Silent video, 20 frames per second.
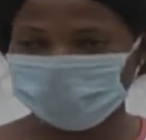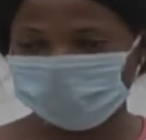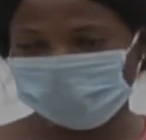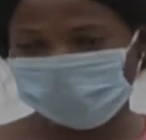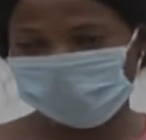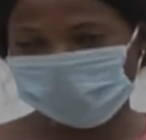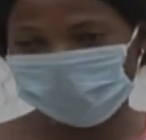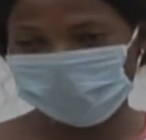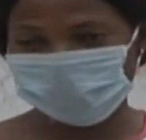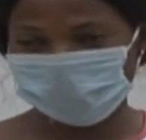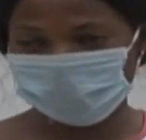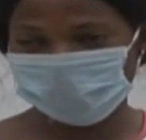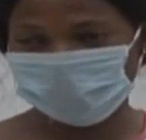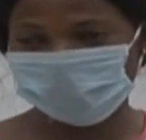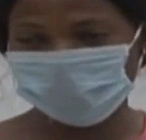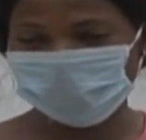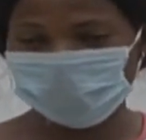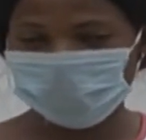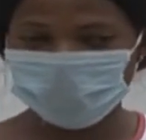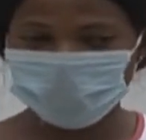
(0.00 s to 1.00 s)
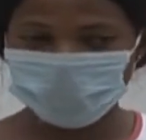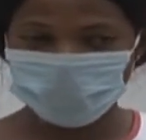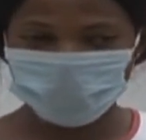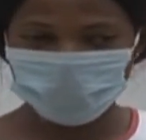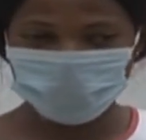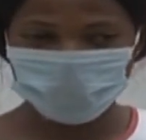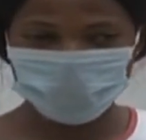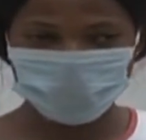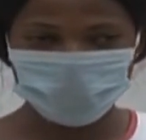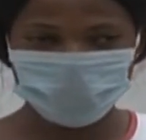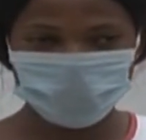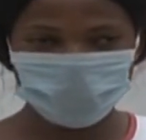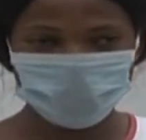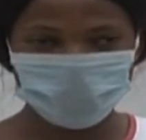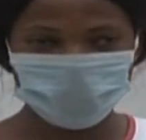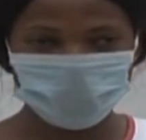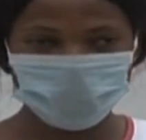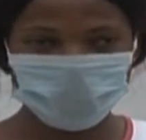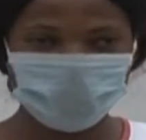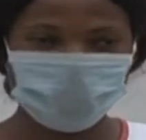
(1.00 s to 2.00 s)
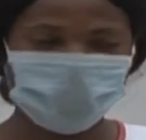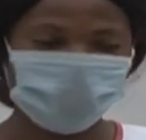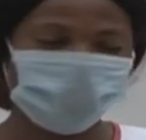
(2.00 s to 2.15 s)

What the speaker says: things will still come up there is